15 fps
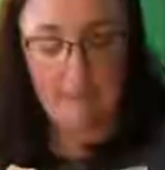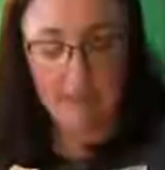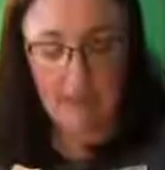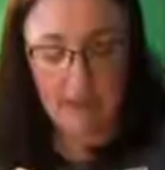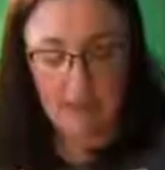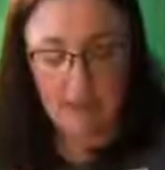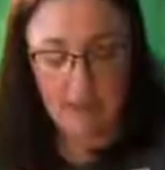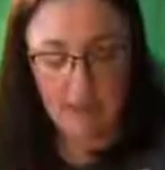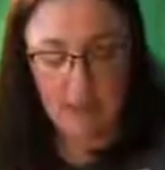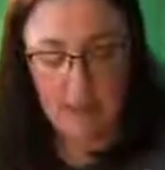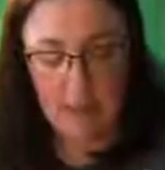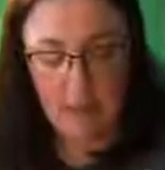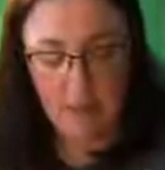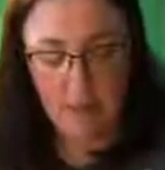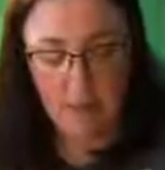But if you
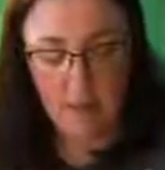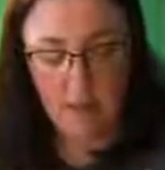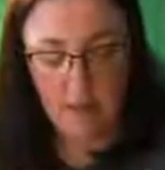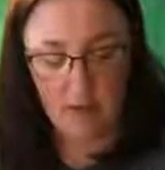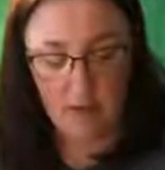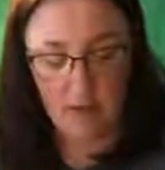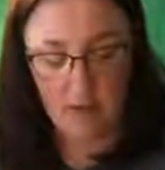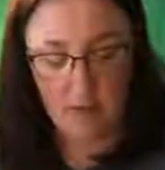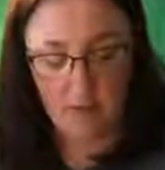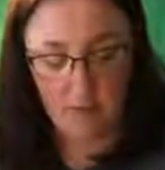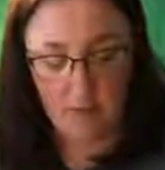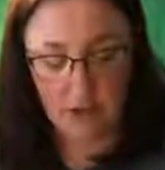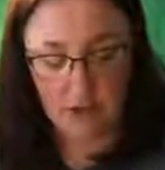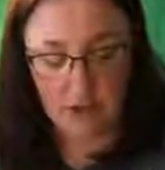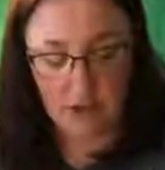keep
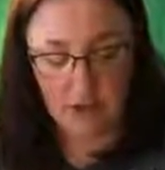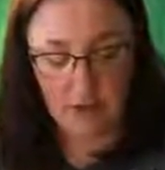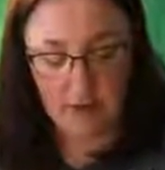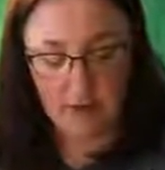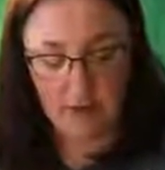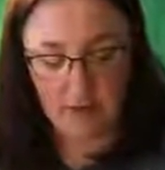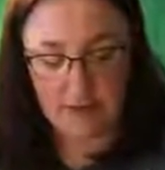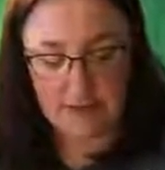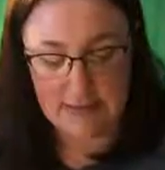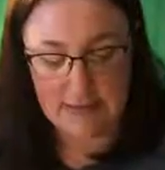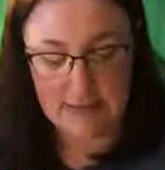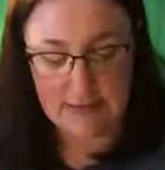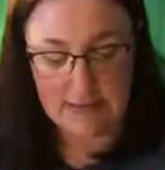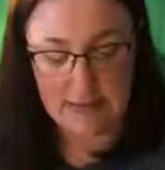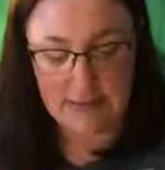pressure on there
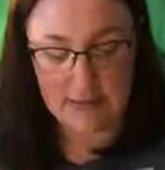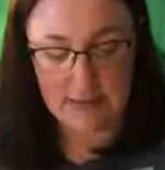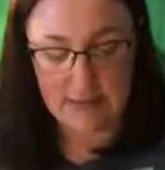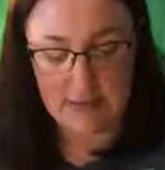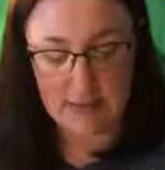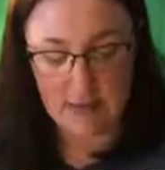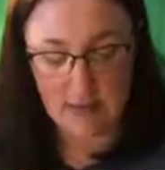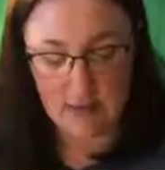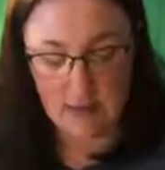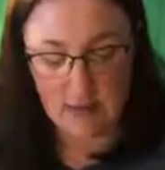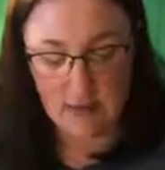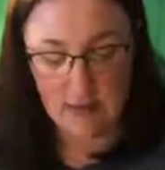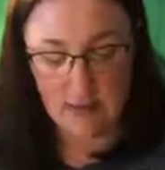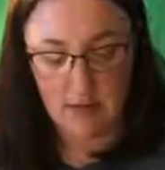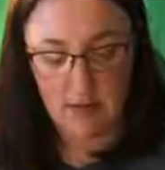consistently,
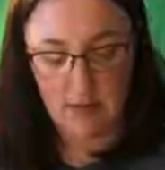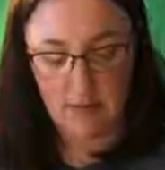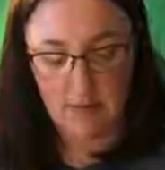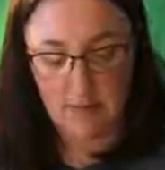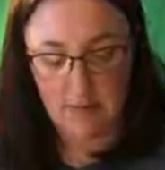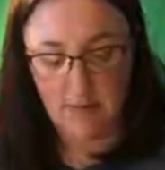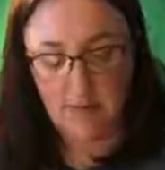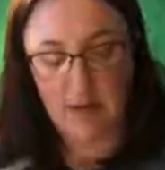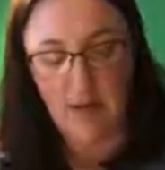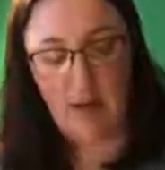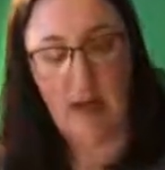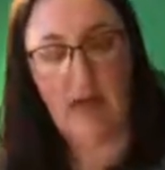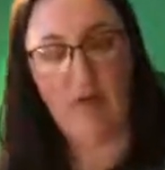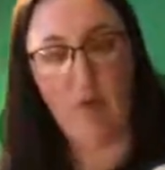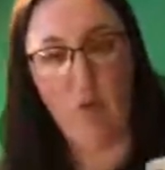
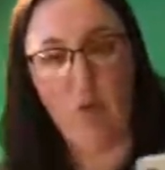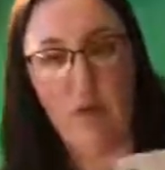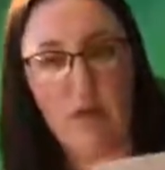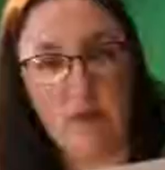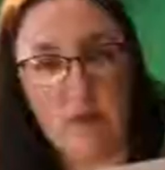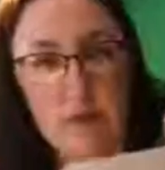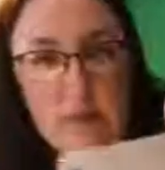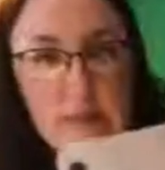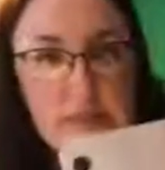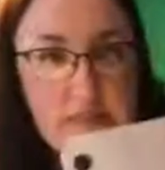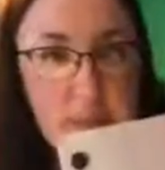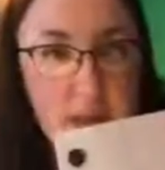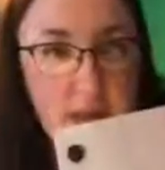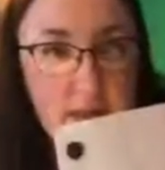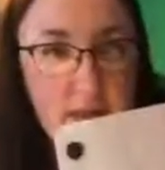you'll have one good
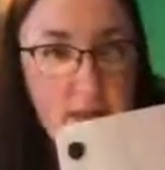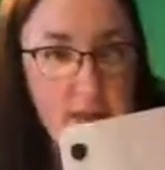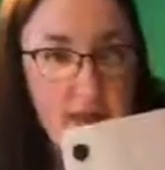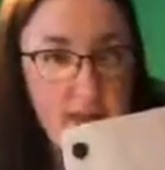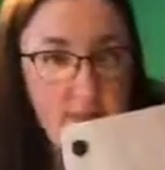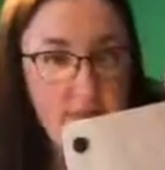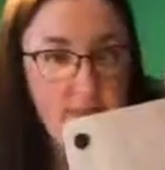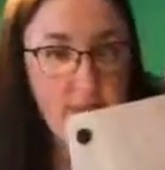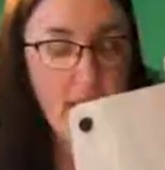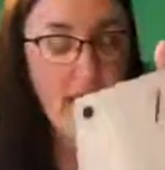solid line.